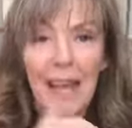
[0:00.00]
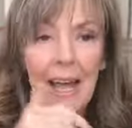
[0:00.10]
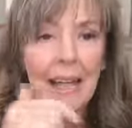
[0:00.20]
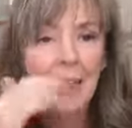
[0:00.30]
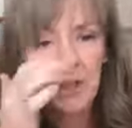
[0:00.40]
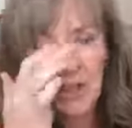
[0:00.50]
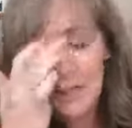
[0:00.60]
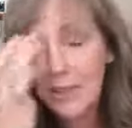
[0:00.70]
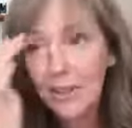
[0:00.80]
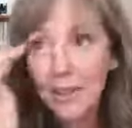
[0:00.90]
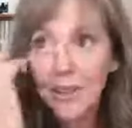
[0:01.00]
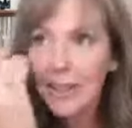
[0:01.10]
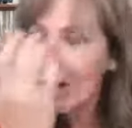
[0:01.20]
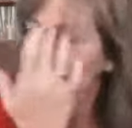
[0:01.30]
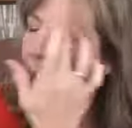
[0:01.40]
And she's
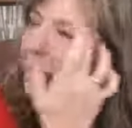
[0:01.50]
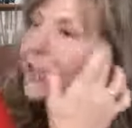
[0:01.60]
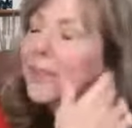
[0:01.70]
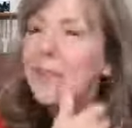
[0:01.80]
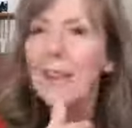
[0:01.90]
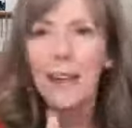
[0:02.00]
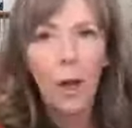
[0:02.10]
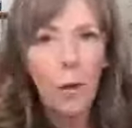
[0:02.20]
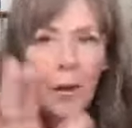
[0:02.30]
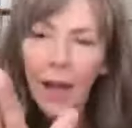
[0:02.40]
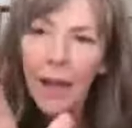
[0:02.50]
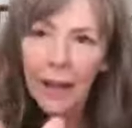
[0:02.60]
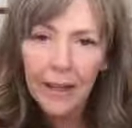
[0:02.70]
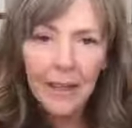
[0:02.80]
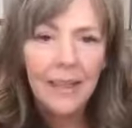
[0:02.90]
good. I mean, she's like,
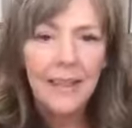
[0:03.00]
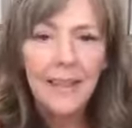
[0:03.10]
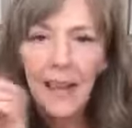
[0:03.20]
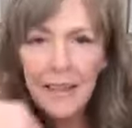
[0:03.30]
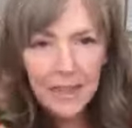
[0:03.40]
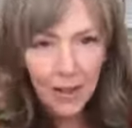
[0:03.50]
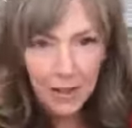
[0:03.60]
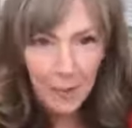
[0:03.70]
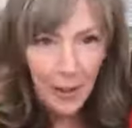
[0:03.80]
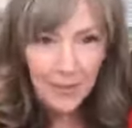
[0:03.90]
okay, now they talked about